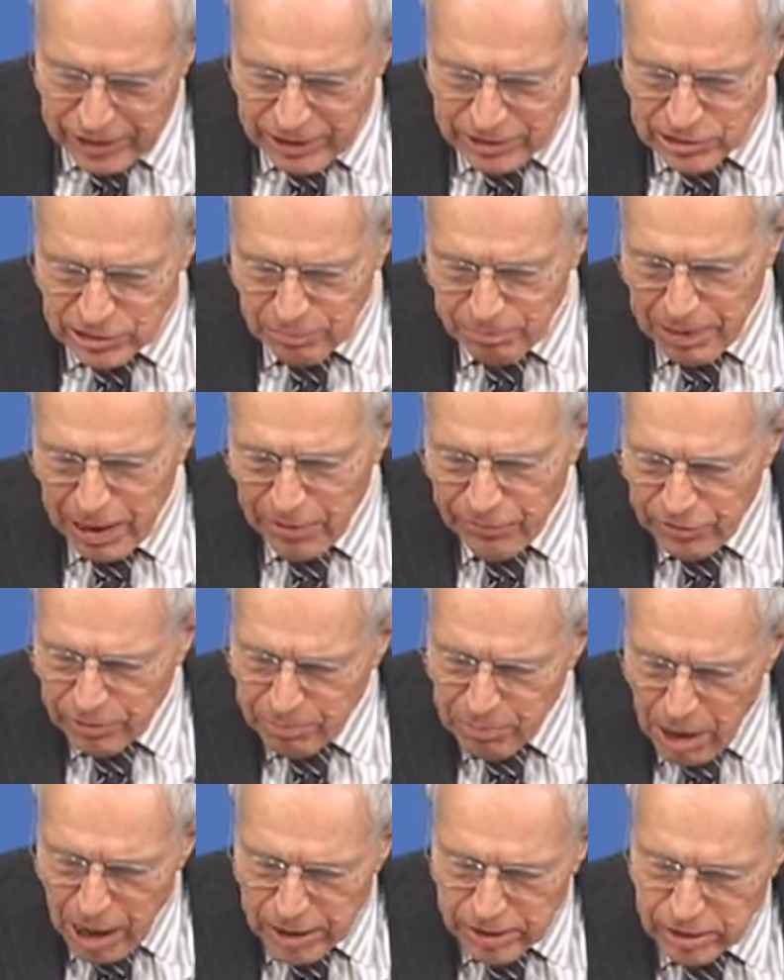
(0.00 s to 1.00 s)
is about the
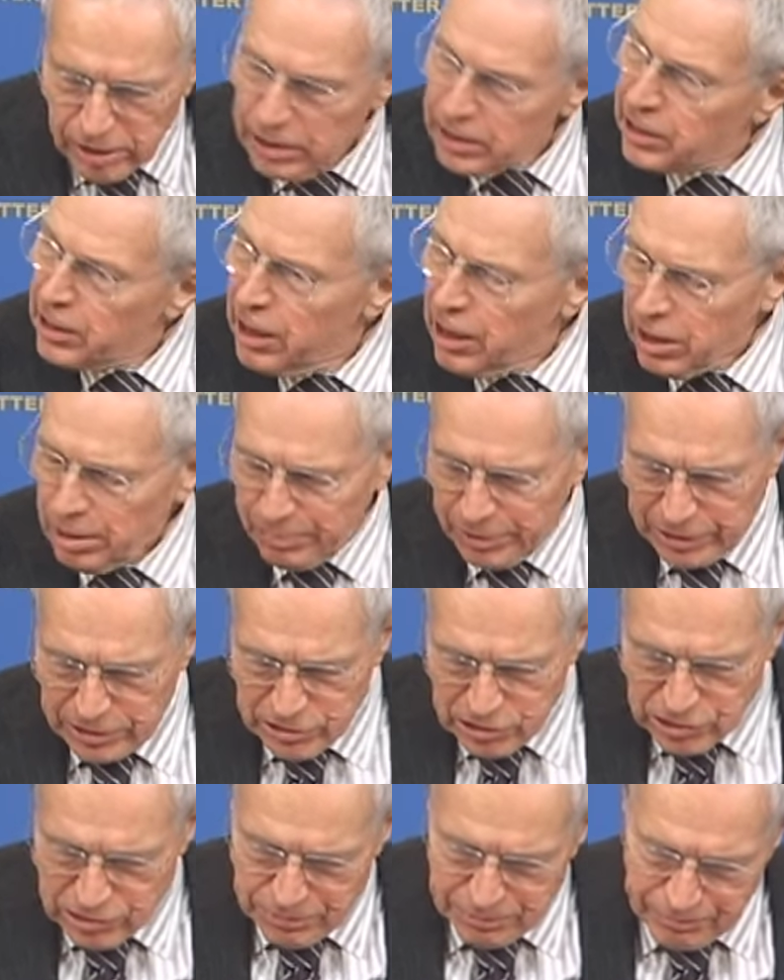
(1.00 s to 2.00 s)
modern
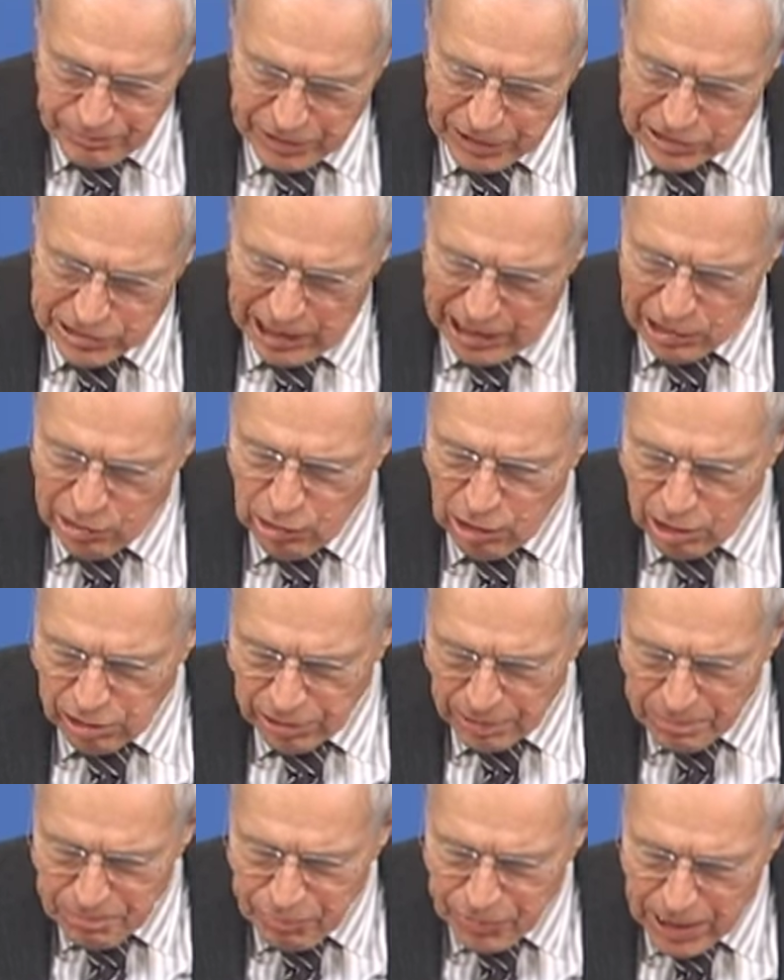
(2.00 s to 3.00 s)
economies, as I call
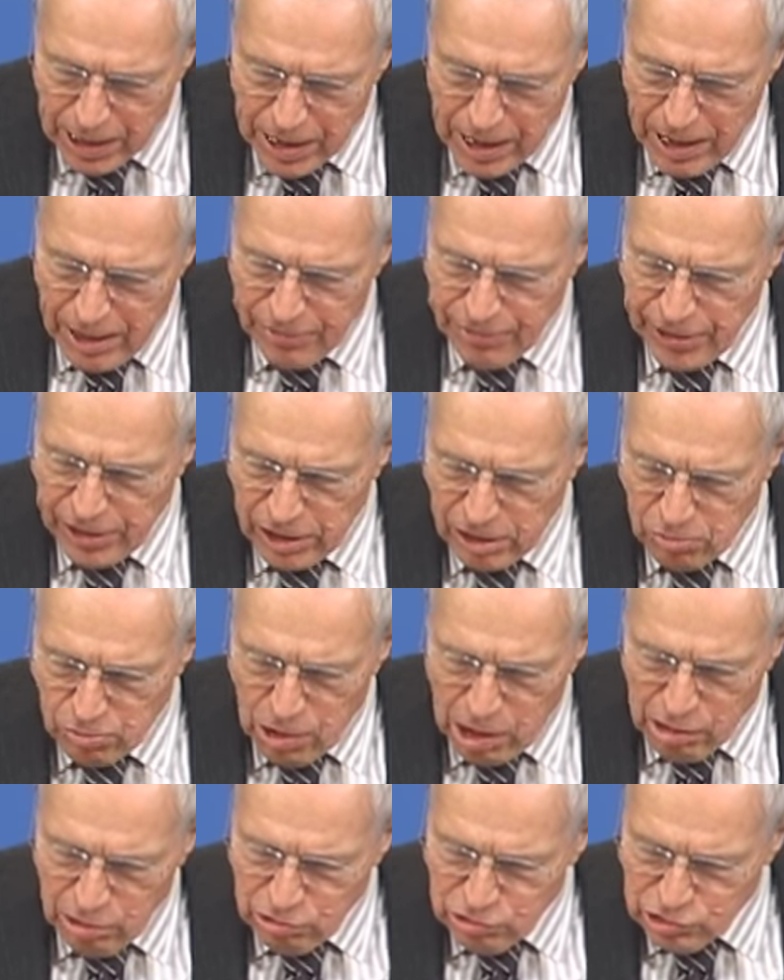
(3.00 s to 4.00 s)
them, that
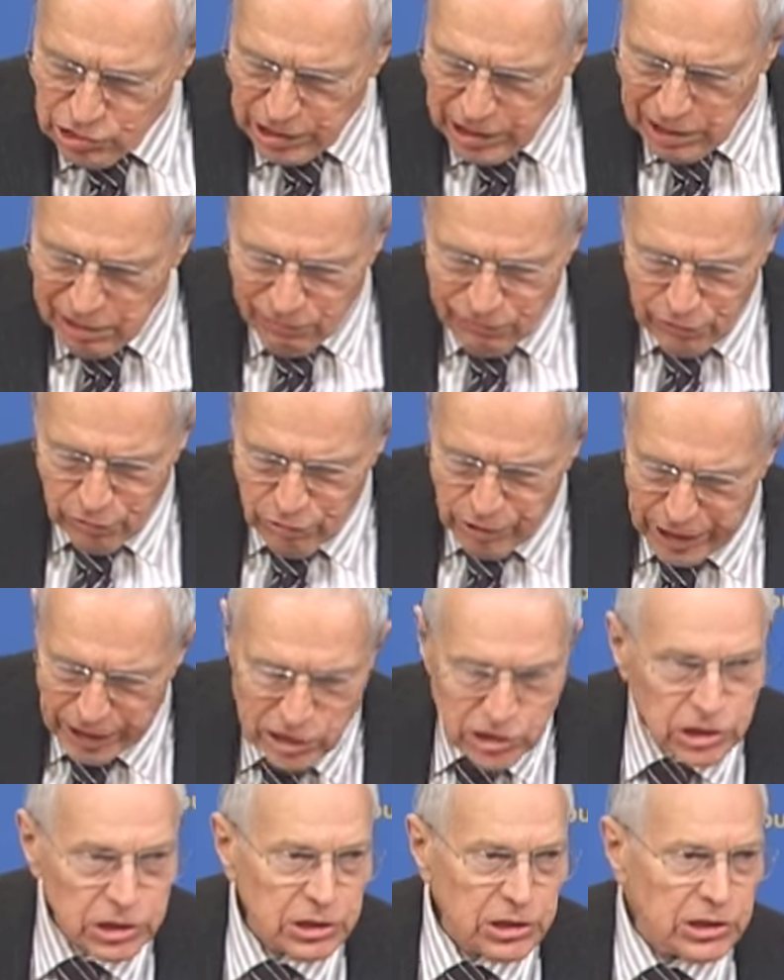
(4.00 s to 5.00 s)
arose in a few
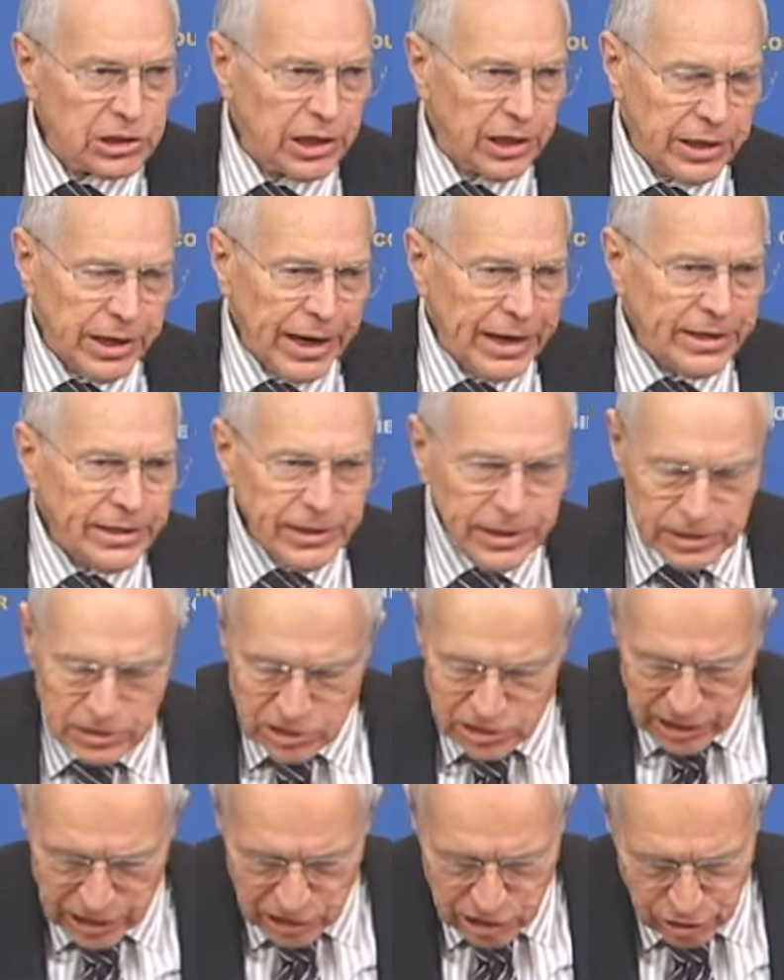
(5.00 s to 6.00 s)
nations in the 19th
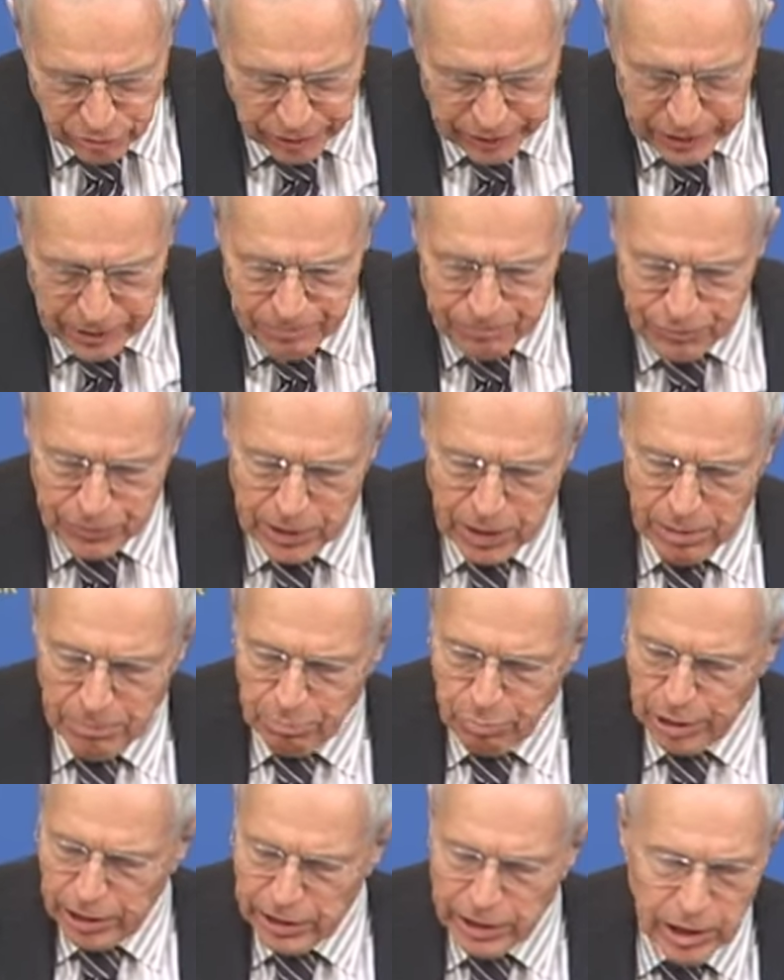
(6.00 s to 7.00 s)
century,
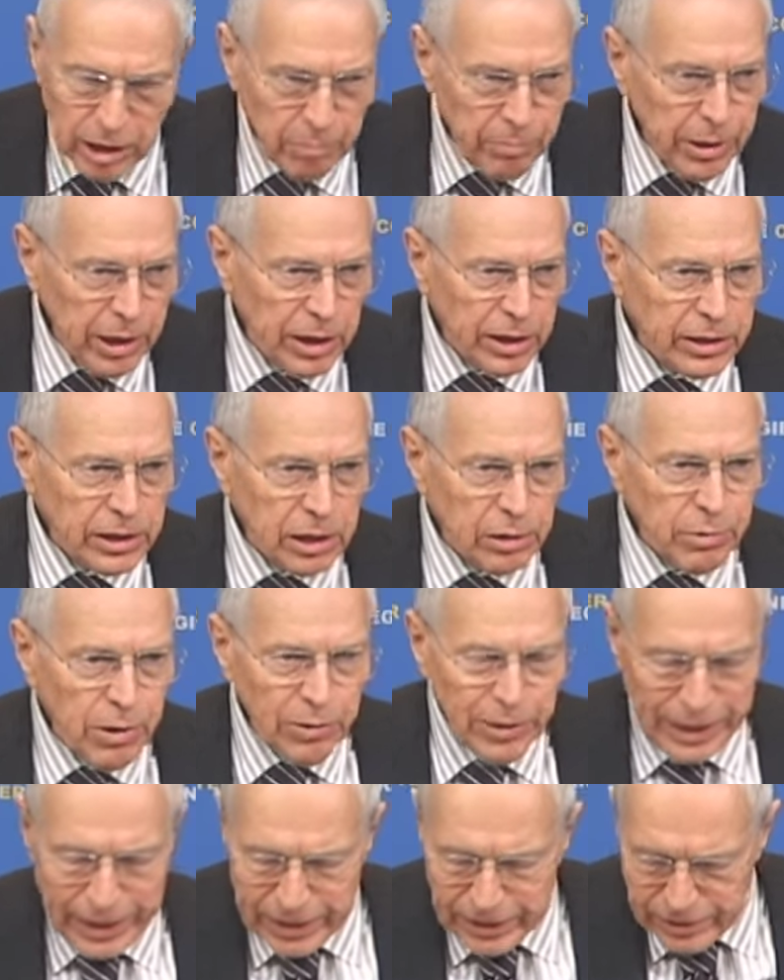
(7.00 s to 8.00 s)
Britain and America
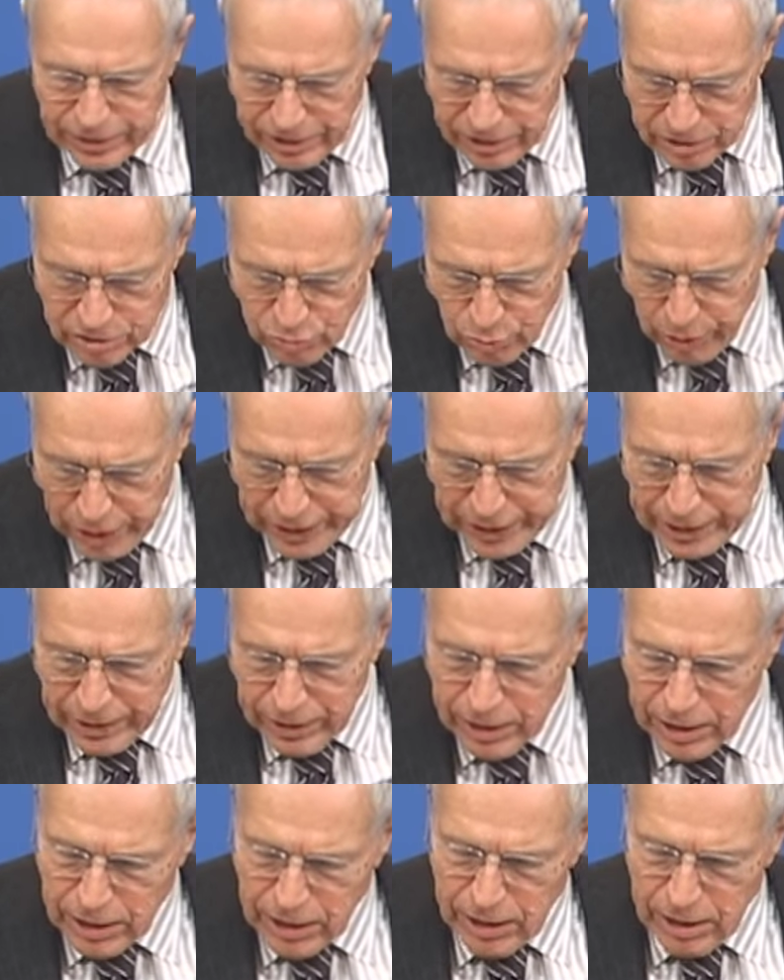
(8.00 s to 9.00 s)
around 1820,
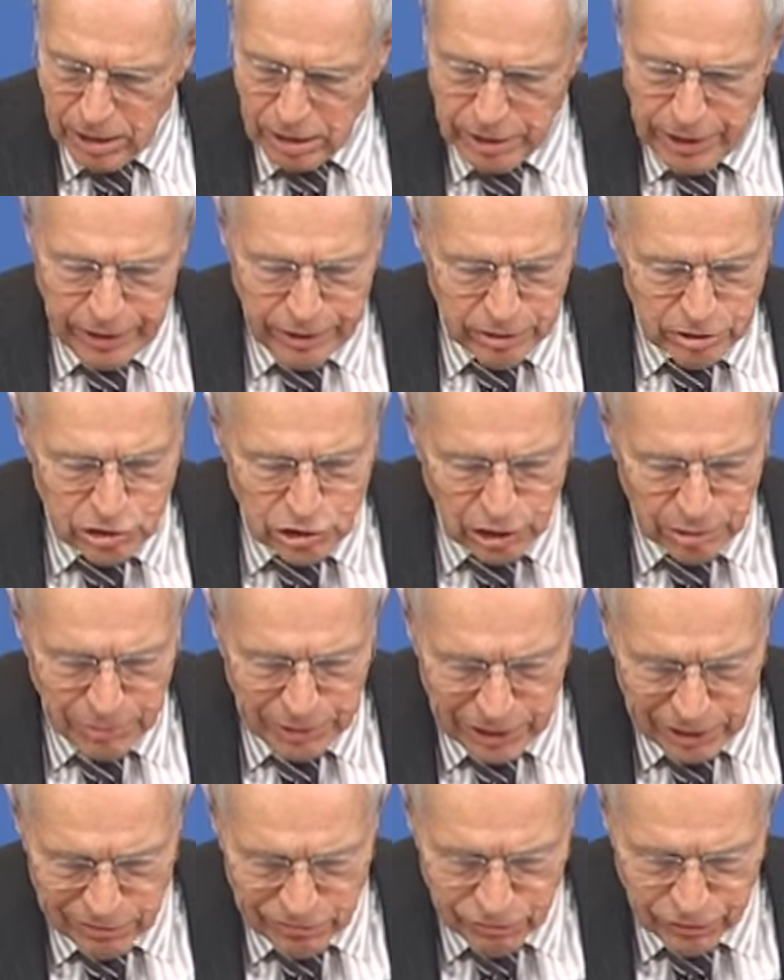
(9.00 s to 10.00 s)
later
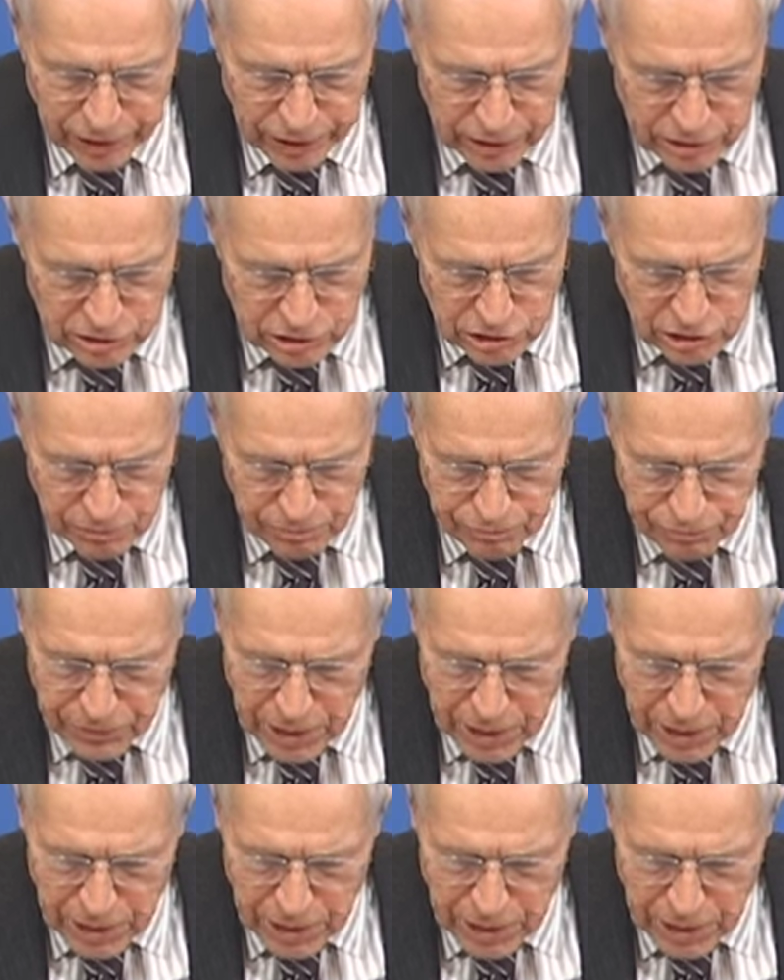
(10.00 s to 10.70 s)
Germany and France.